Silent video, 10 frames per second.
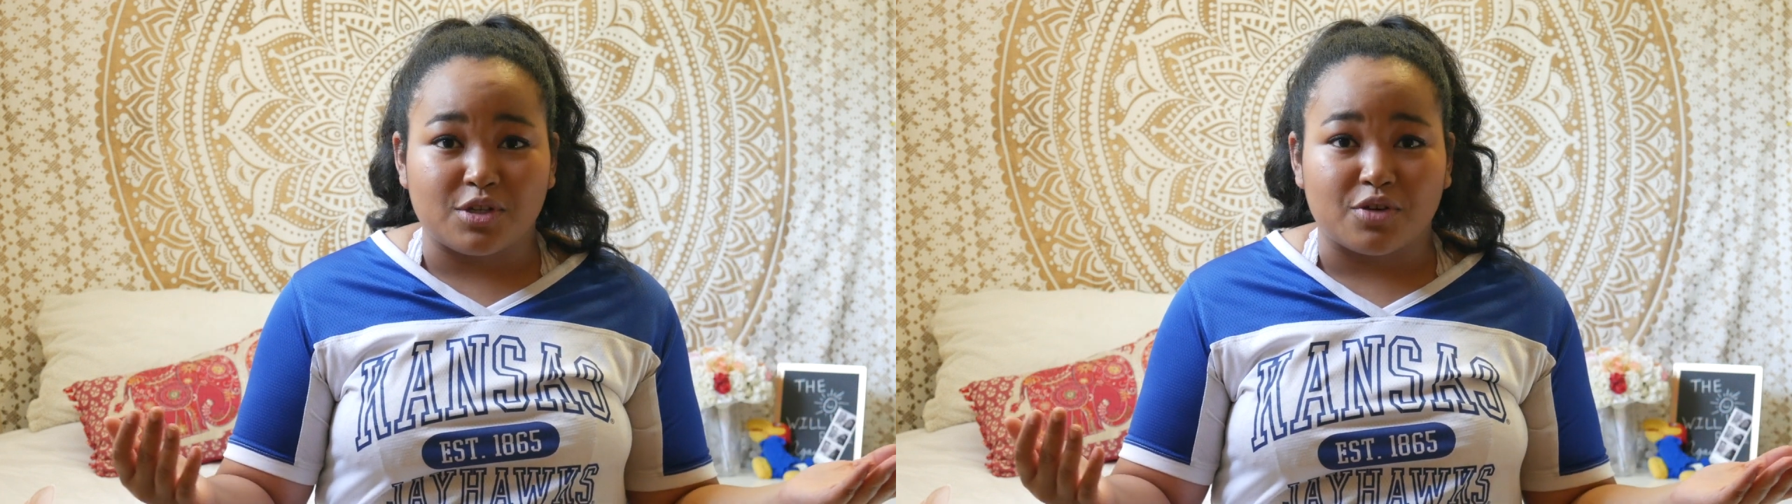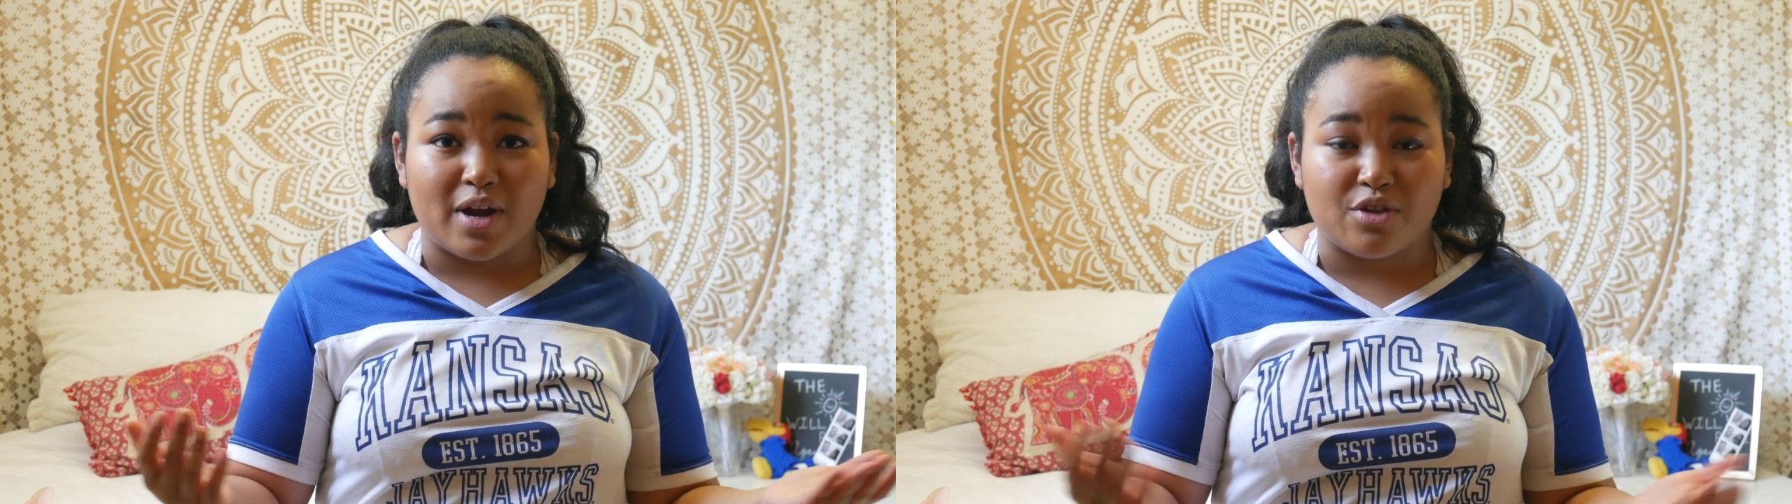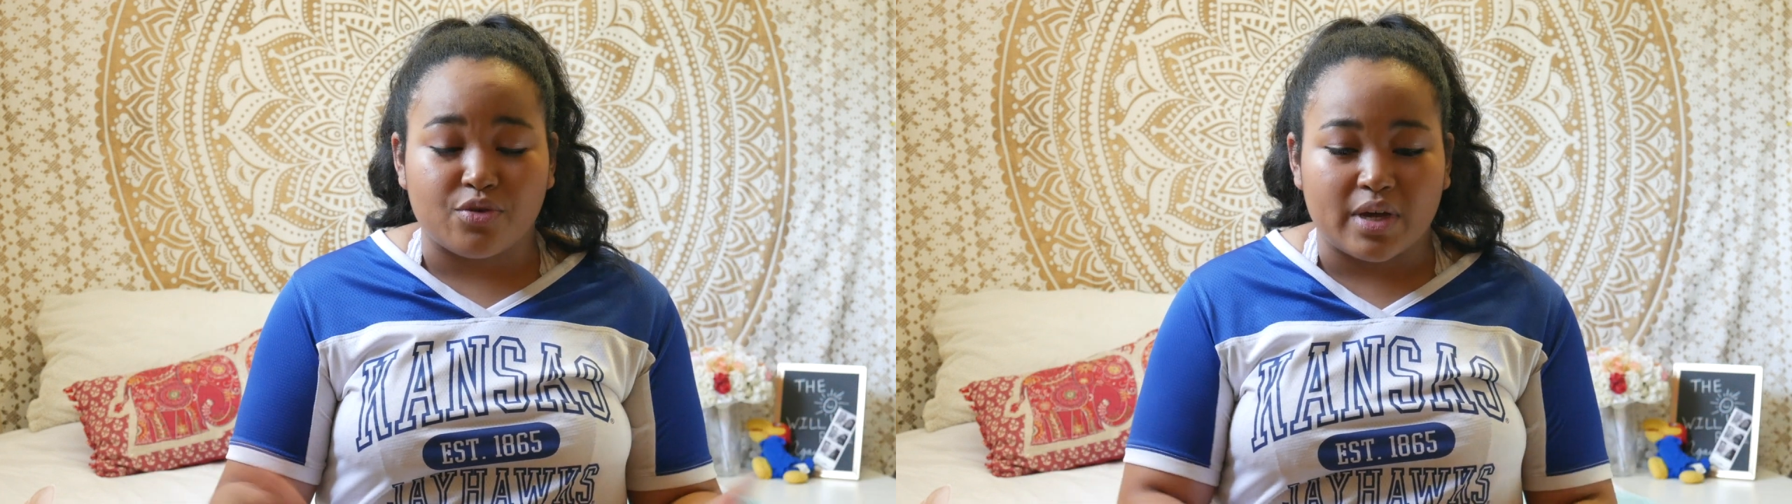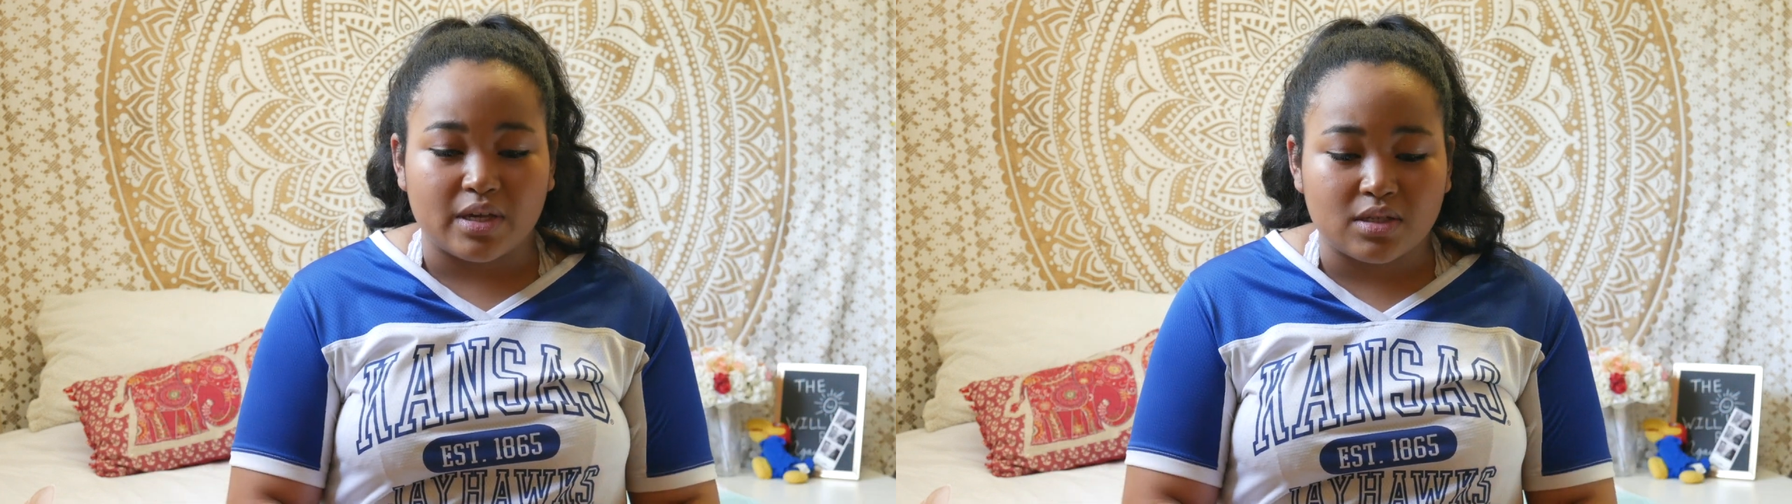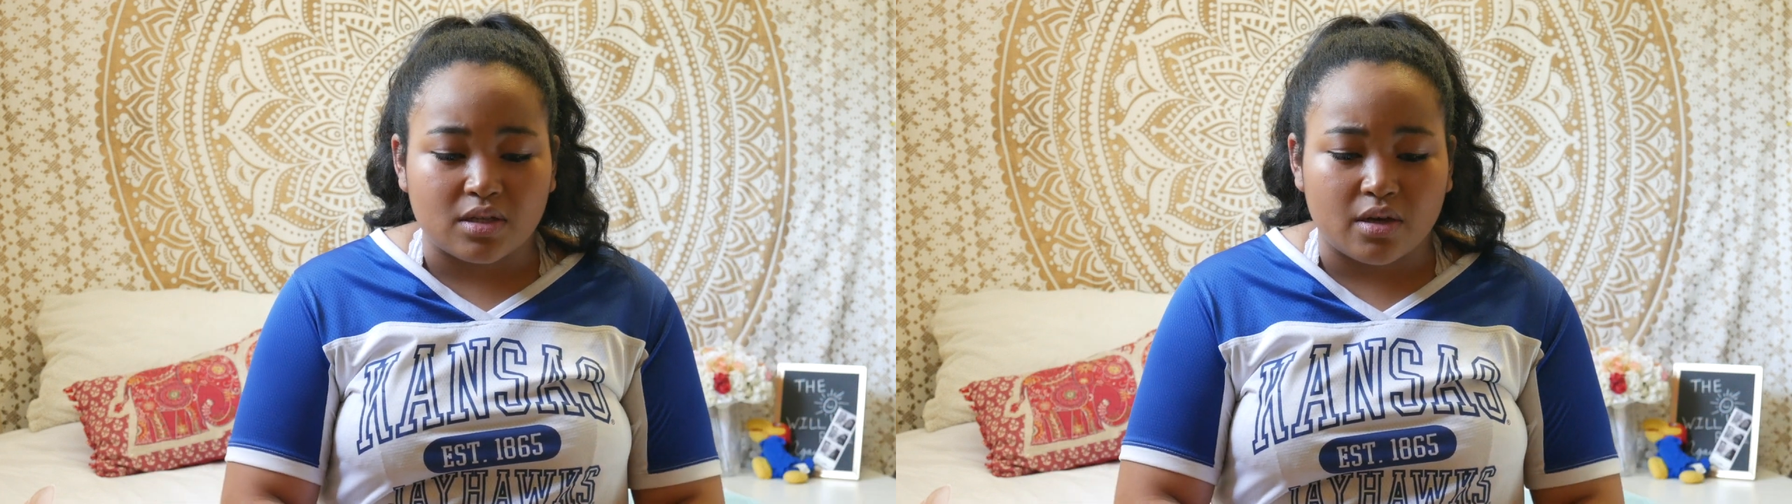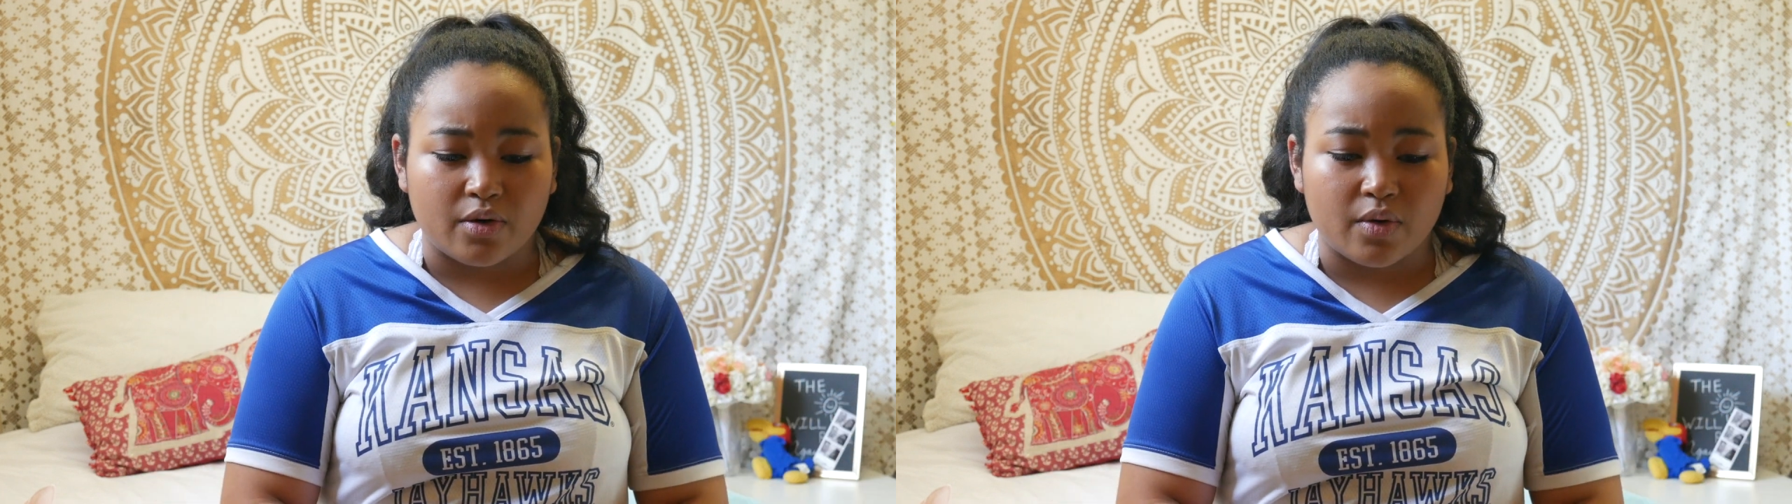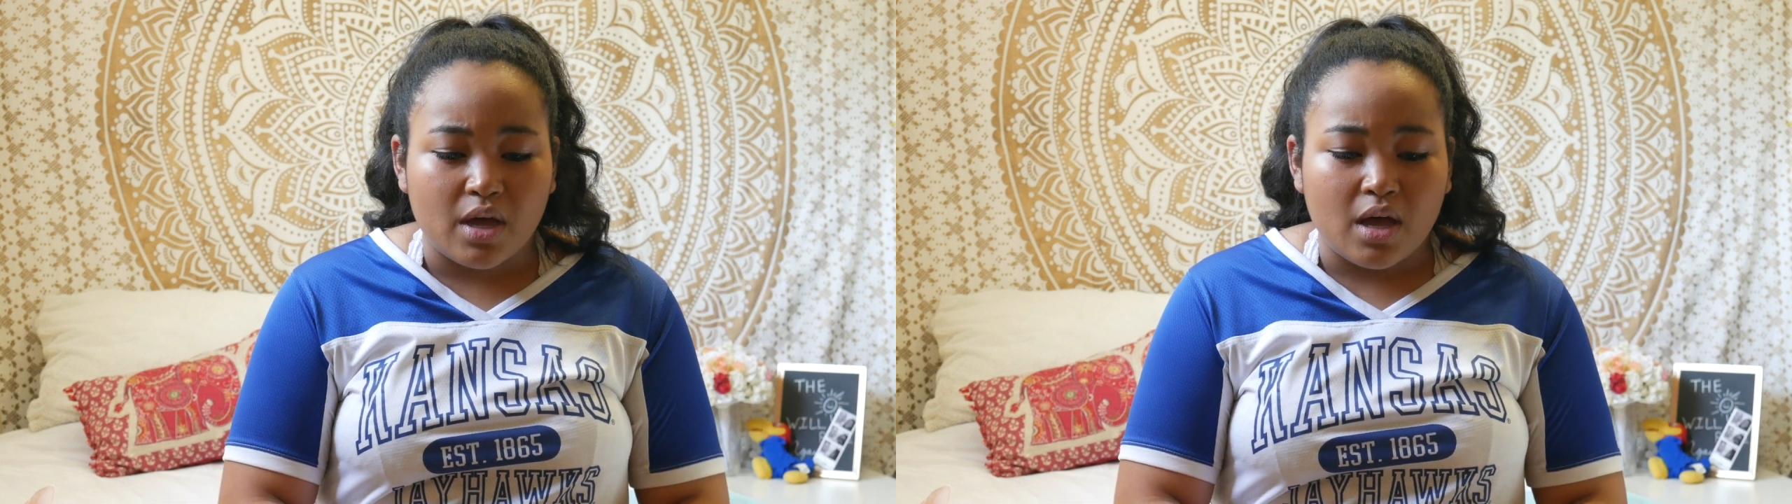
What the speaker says: to graduate. So